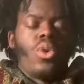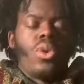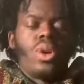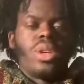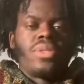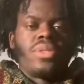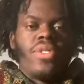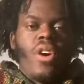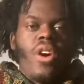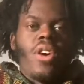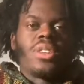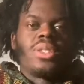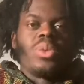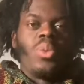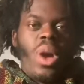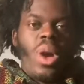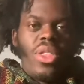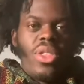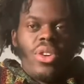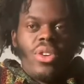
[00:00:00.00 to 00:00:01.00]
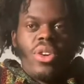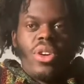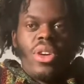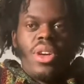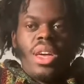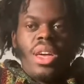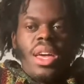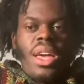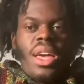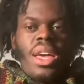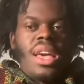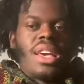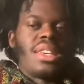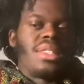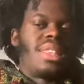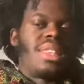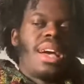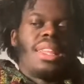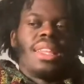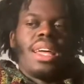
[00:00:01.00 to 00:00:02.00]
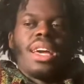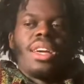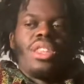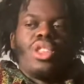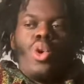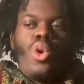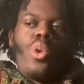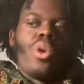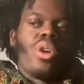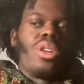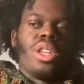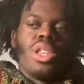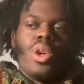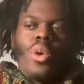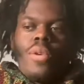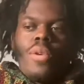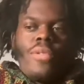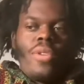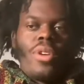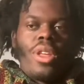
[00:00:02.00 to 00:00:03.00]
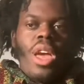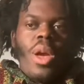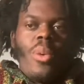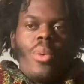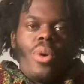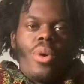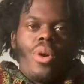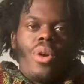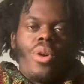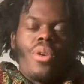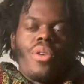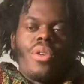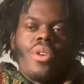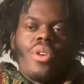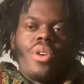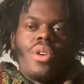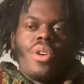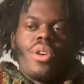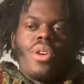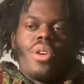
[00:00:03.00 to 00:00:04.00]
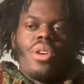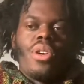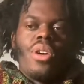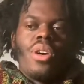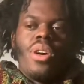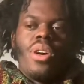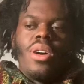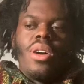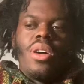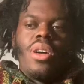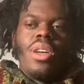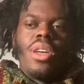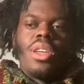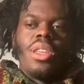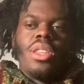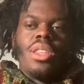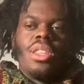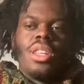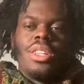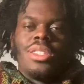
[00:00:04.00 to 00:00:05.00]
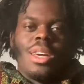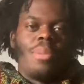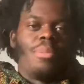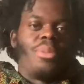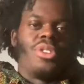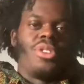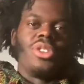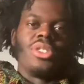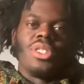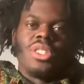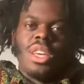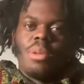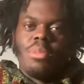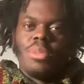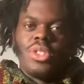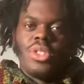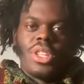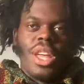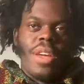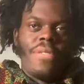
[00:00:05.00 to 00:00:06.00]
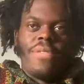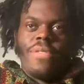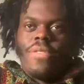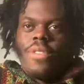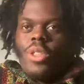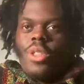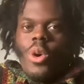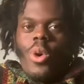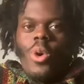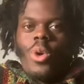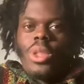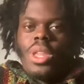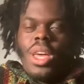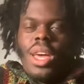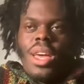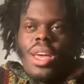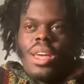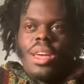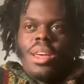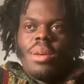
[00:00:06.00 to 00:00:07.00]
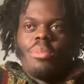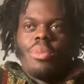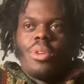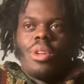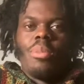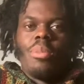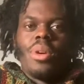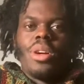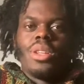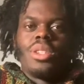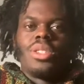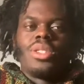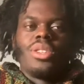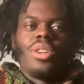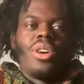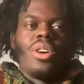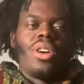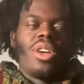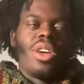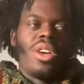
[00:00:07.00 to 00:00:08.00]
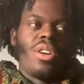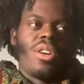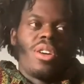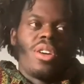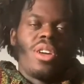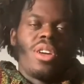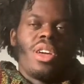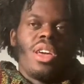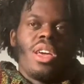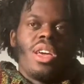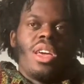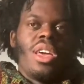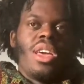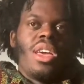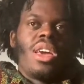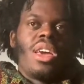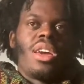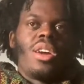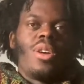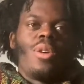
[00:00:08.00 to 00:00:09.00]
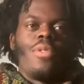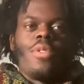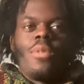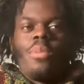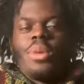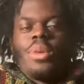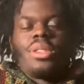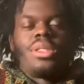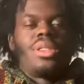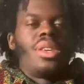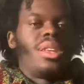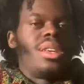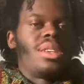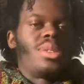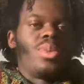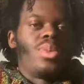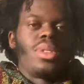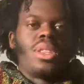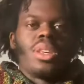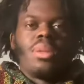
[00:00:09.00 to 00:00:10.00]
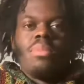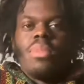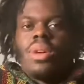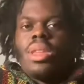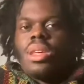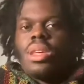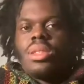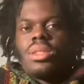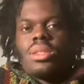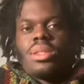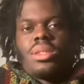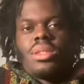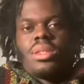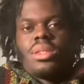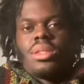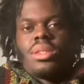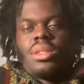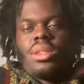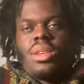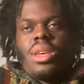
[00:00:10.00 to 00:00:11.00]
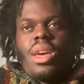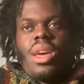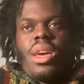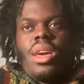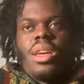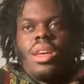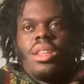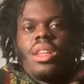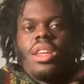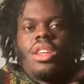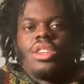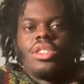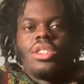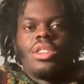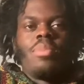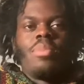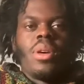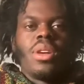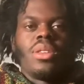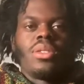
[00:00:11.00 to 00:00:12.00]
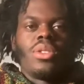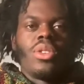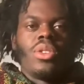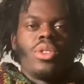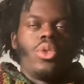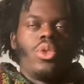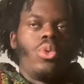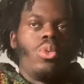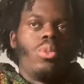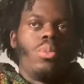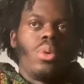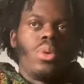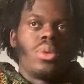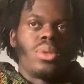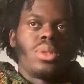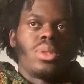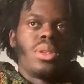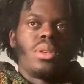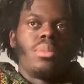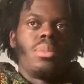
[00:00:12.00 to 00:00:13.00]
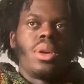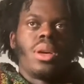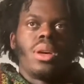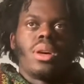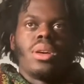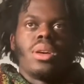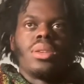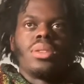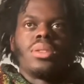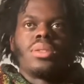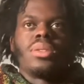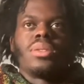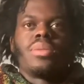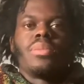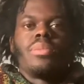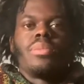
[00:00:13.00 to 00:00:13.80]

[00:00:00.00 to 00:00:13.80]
as far as weather, it's not like nowhere in the lower 48 where the temperature is the temperature like for the whole day, pretty much. Now here, it can go from this to this within minutes. And it just depends on you mostly because